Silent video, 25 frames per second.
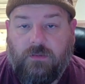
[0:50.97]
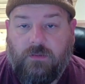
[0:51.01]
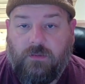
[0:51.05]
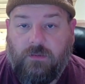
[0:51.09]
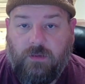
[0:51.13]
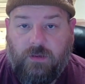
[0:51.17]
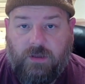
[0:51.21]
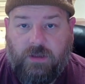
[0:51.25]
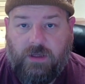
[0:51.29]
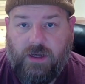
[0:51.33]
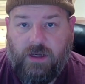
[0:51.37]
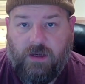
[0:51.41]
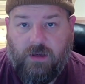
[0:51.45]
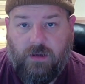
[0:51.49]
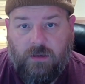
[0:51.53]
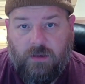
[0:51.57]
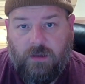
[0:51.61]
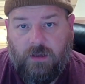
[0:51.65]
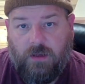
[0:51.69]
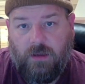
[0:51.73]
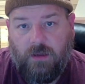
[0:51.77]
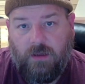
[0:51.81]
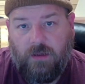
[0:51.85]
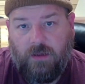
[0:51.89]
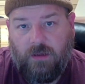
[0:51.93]
Look here,
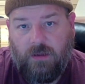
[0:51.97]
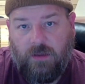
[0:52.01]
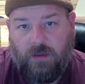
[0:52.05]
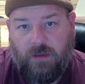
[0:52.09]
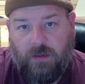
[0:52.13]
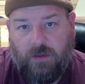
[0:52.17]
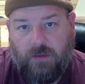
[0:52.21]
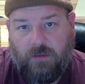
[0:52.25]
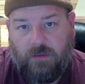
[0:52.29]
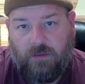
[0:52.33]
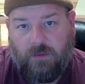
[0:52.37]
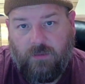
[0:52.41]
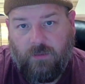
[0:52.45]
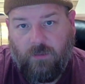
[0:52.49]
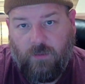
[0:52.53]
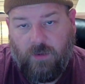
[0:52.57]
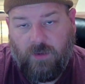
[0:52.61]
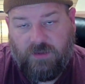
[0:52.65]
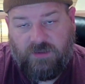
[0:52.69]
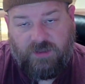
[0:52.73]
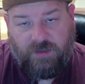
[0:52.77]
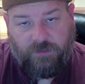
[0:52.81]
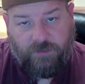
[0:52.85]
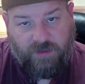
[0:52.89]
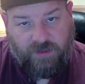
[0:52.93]

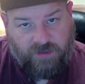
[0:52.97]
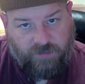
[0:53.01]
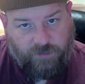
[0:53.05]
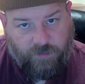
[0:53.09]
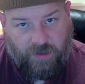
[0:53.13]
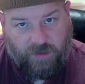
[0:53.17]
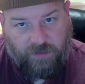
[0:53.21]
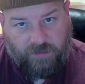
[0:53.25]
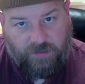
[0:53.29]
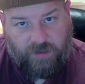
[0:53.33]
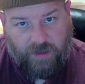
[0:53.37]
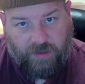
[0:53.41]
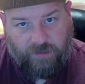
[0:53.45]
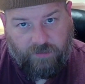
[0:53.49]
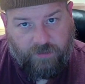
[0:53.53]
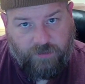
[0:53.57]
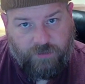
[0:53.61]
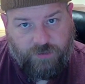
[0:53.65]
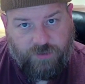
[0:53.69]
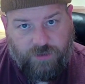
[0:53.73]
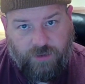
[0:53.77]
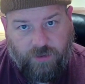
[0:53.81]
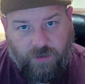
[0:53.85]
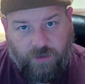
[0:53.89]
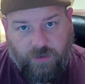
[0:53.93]
wants him expelled out of the
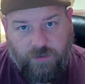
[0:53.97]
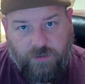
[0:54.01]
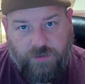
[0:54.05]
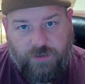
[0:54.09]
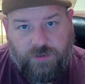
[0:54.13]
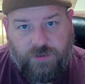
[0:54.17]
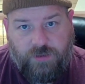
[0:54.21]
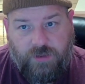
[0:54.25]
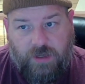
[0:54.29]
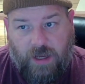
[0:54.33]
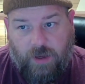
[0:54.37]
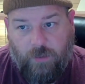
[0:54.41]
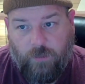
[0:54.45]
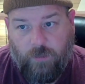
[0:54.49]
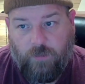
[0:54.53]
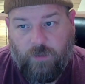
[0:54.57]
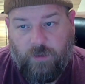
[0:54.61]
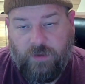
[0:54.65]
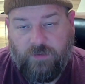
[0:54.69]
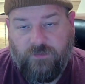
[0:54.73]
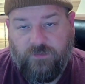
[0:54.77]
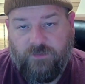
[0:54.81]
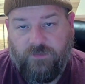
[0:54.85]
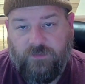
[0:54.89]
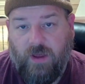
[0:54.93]
church. Now
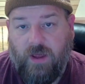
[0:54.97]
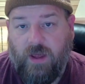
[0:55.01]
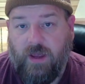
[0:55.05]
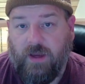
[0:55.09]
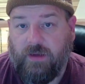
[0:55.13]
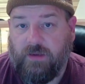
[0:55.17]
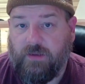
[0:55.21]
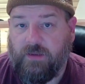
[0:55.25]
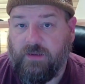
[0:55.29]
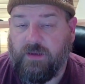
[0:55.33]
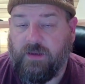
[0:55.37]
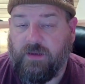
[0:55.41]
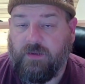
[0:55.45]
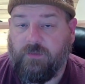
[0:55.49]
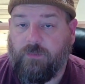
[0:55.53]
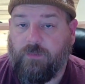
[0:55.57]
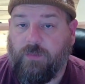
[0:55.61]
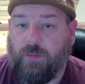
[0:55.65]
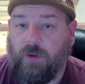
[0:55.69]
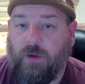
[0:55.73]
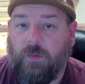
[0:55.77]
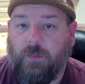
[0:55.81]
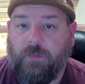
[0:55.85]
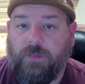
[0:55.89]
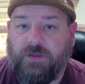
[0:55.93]
we find the
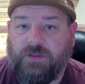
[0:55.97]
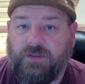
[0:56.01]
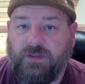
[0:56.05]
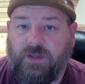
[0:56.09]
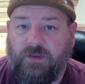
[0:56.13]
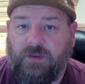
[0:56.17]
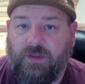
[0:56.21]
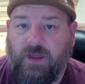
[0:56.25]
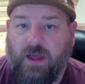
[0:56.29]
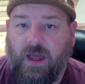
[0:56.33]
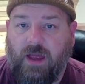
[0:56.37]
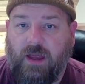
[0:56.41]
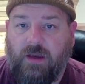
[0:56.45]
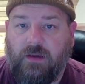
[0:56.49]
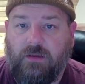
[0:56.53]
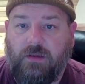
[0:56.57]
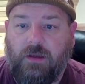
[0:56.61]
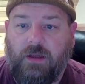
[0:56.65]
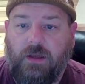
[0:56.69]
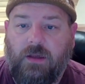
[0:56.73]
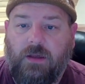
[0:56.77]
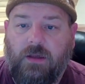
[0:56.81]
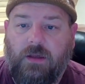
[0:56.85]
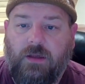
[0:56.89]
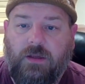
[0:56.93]
purpose of that
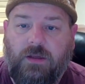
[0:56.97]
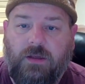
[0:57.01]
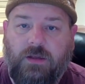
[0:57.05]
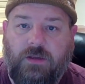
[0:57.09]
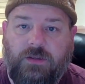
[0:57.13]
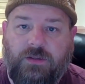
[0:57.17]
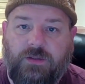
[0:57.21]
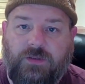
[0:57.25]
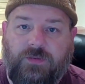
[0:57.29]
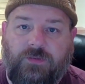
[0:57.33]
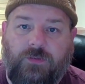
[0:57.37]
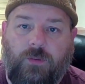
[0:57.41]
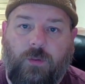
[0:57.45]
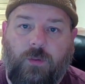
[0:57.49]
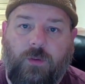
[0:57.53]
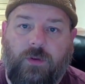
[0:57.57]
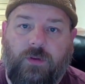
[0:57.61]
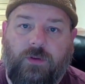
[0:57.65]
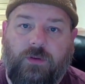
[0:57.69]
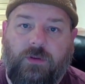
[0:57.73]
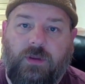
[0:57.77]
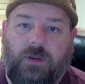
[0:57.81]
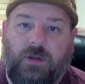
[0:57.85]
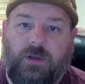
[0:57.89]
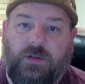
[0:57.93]
is
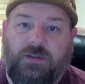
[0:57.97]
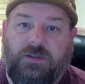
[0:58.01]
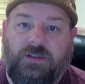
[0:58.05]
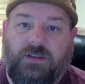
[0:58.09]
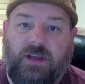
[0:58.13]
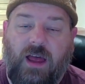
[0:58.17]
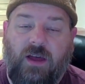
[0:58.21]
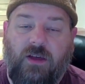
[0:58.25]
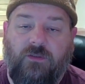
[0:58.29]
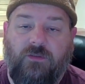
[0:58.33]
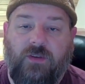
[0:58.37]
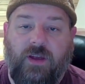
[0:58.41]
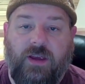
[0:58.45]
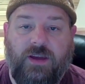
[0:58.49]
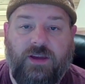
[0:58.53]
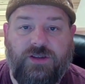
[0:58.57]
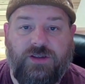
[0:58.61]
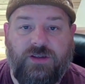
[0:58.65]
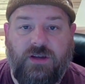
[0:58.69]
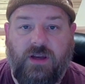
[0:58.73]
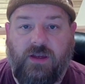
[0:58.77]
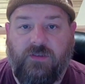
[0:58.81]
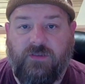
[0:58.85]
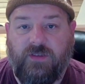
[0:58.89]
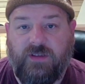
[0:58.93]
for the
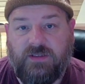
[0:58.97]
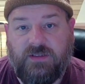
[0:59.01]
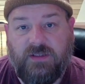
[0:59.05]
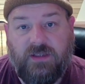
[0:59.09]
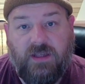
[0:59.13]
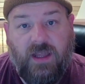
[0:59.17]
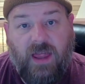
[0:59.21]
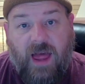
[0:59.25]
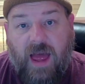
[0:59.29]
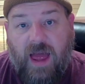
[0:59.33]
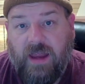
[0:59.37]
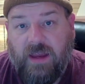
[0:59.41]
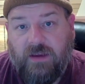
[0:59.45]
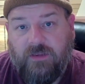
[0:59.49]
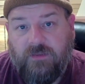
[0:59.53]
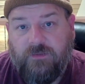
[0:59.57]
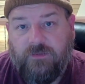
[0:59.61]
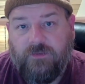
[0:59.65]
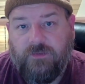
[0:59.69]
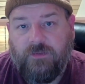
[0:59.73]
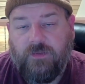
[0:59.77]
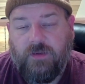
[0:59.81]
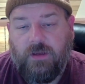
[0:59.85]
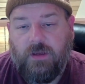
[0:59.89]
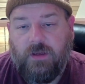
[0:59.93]
salvation of his
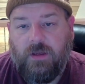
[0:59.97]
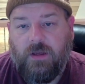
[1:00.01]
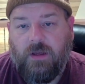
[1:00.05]
life.